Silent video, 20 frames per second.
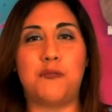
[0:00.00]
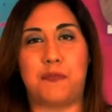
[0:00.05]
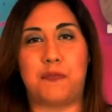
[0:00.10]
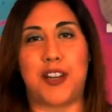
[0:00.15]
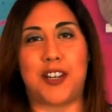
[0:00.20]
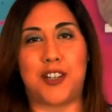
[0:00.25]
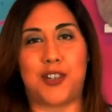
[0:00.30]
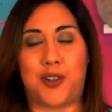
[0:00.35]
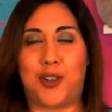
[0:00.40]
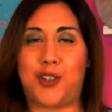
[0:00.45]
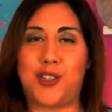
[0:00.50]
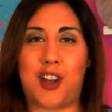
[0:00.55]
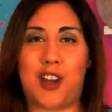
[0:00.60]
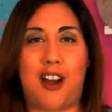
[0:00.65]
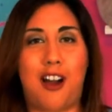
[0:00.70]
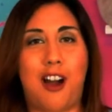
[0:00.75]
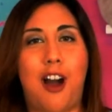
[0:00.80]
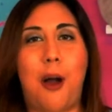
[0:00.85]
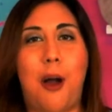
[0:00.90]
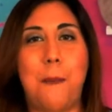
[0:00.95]
pictures
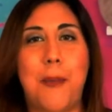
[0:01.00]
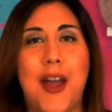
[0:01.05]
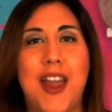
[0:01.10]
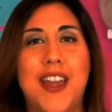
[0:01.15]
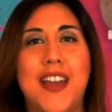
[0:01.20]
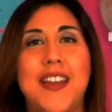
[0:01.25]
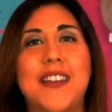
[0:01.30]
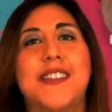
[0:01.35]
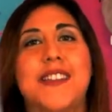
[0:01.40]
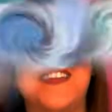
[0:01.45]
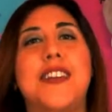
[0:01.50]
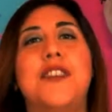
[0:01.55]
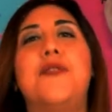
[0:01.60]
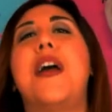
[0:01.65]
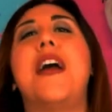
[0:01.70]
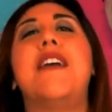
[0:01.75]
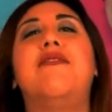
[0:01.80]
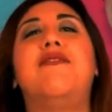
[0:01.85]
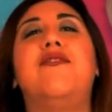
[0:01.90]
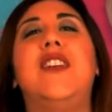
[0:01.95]
on my
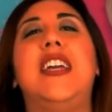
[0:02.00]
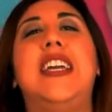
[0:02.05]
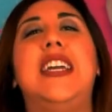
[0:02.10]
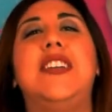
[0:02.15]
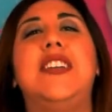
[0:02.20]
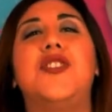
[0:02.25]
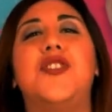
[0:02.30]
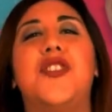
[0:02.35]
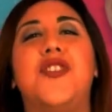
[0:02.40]
Instagram feed,